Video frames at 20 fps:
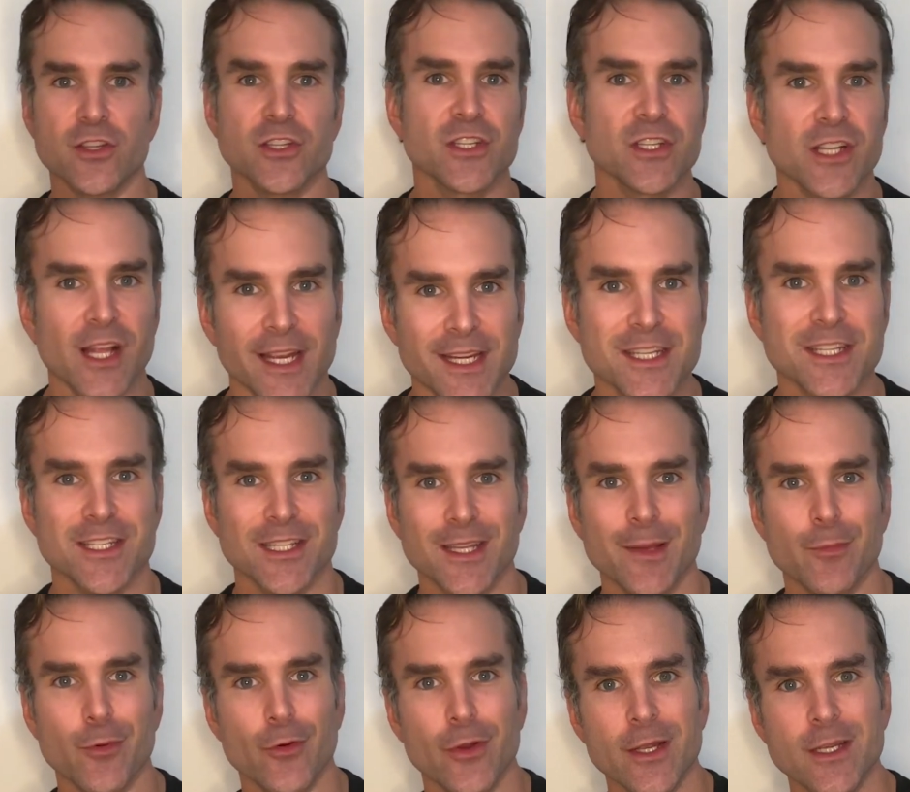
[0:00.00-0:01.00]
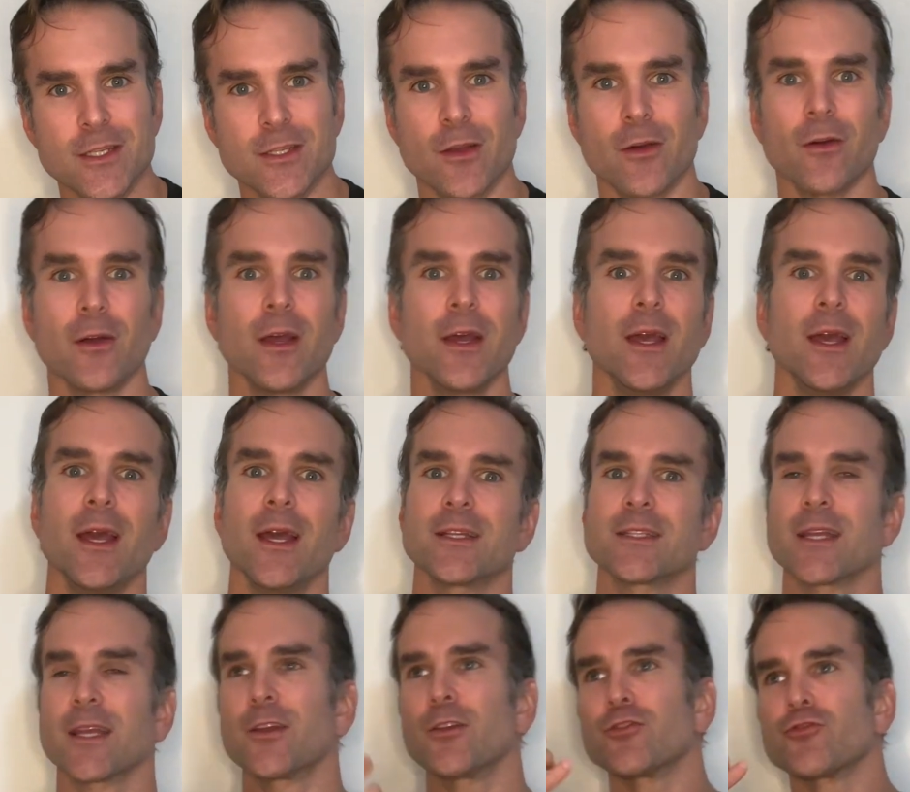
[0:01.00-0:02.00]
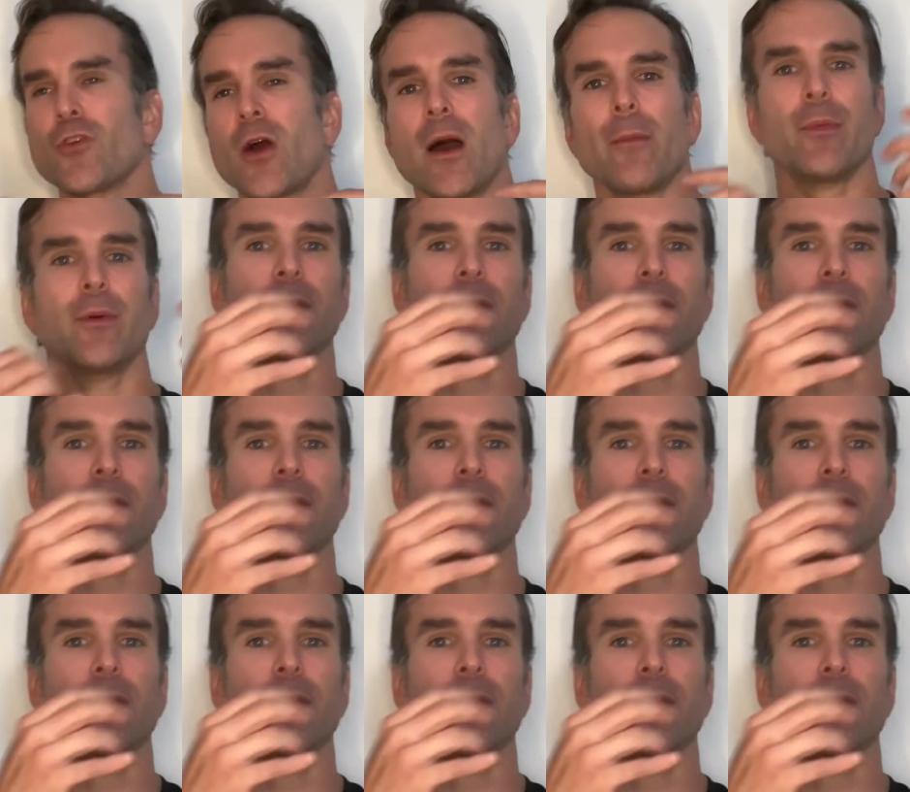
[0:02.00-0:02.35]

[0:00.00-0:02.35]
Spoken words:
slippery. So it's like you're dropping